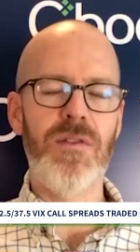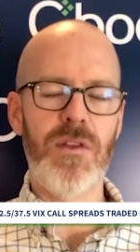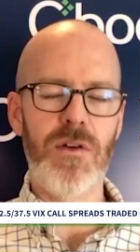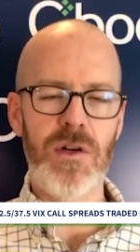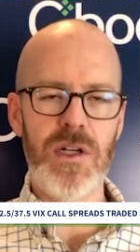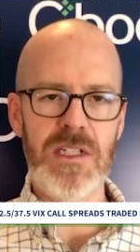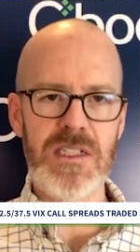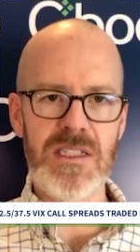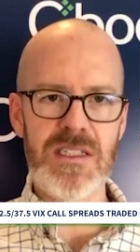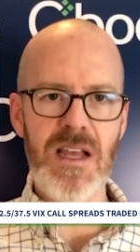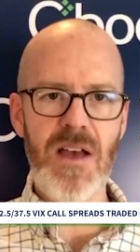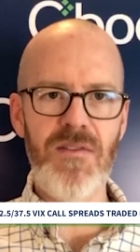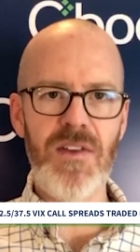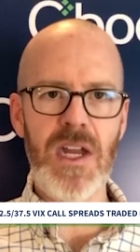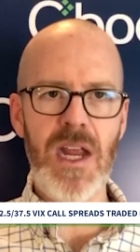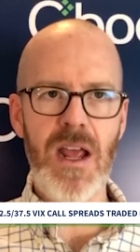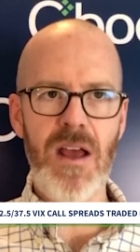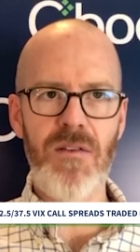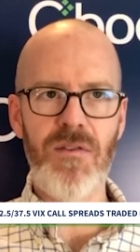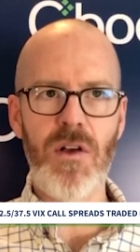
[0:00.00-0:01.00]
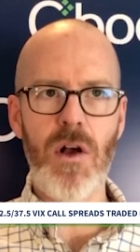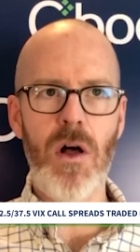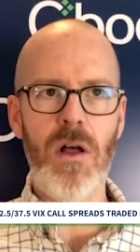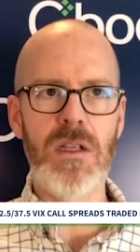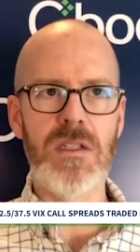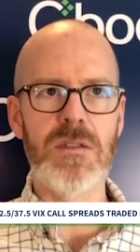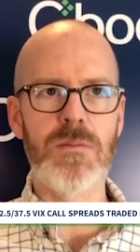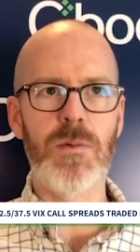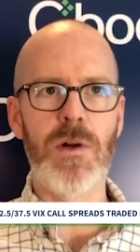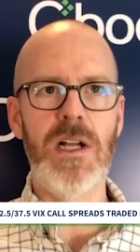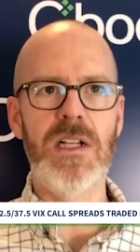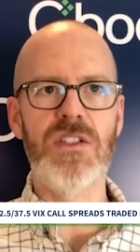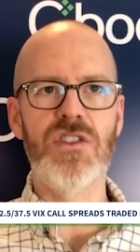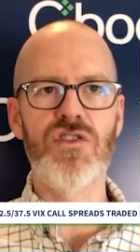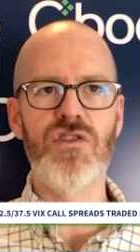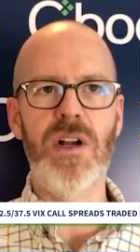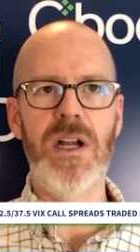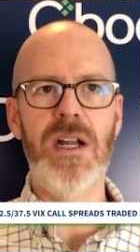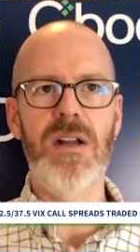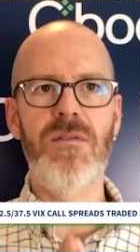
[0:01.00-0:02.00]
37 half call spreads
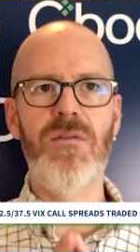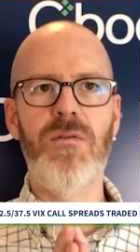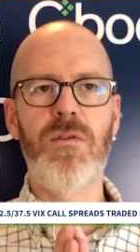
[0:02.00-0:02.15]
traded